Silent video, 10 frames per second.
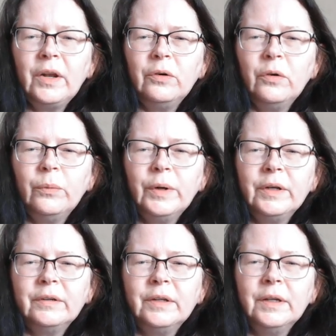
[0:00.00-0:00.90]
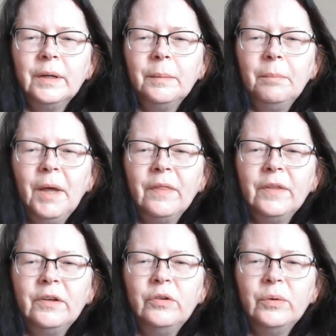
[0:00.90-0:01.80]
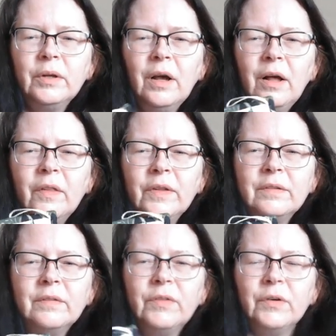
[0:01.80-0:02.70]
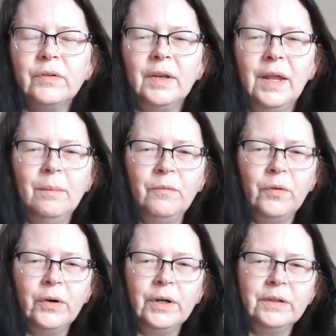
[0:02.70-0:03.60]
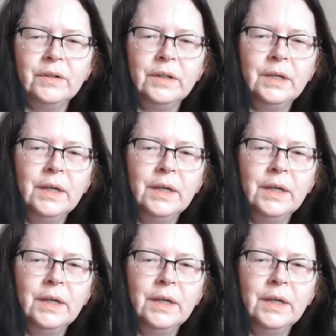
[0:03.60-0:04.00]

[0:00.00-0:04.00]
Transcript: I don't know what method you would call this, if there's a name for it.